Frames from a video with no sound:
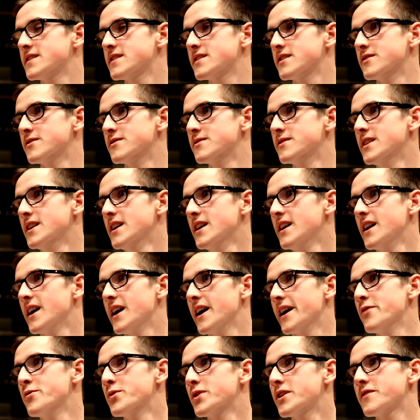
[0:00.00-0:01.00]
So
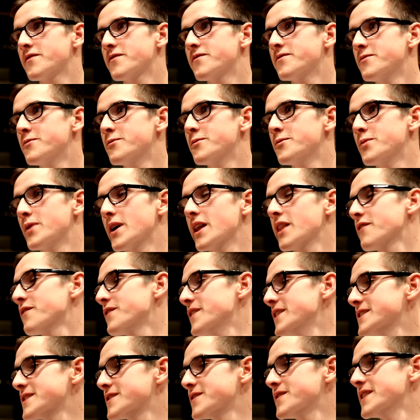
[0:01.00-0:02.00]
I would have rather
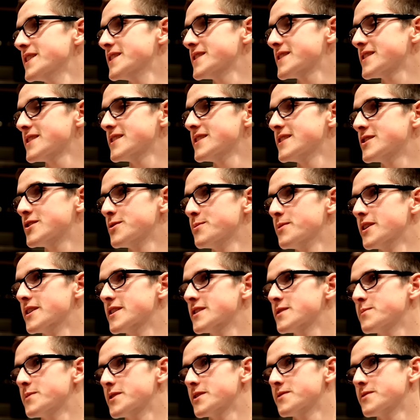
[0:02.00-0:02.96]
faced FaZe to be honest,